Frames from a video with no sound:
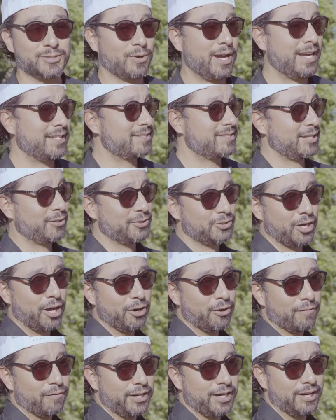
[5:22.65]
So I had sent
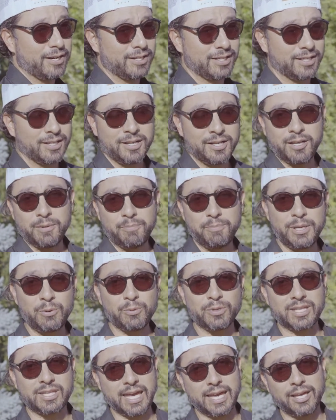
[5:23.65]
John over here to meet
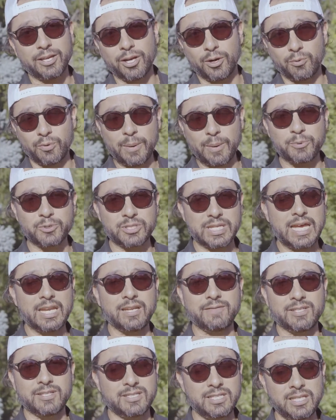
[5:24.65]
with Geico
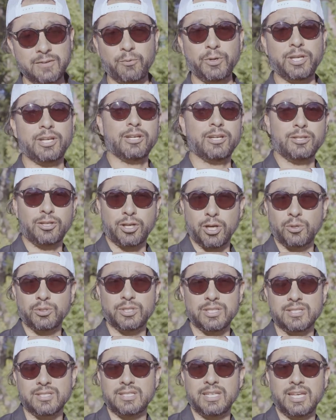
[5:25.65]
representative to see if we could coat
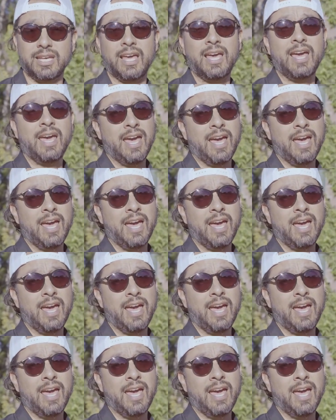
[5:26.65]
this thing